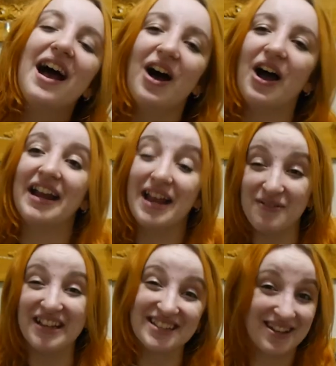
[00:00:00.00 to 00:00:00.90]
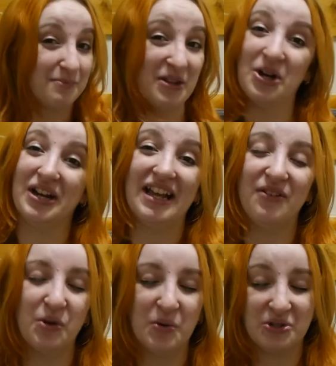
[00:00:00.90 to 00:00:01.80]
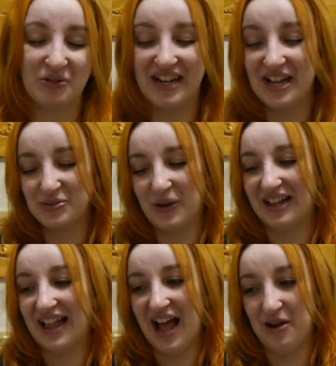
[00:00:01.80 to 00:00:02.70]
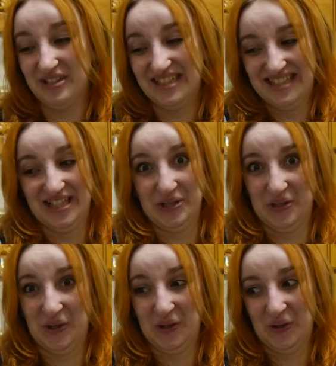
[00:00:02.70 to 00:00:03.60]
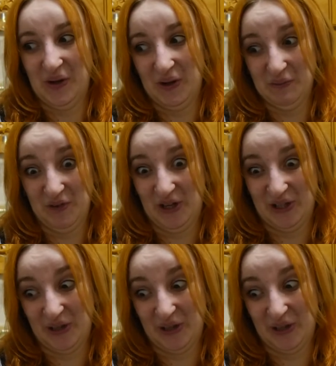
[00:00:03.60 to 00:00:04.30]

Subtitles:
Her name is gonna be Honey, if you're wondering as well, which is so, so cute and I'm really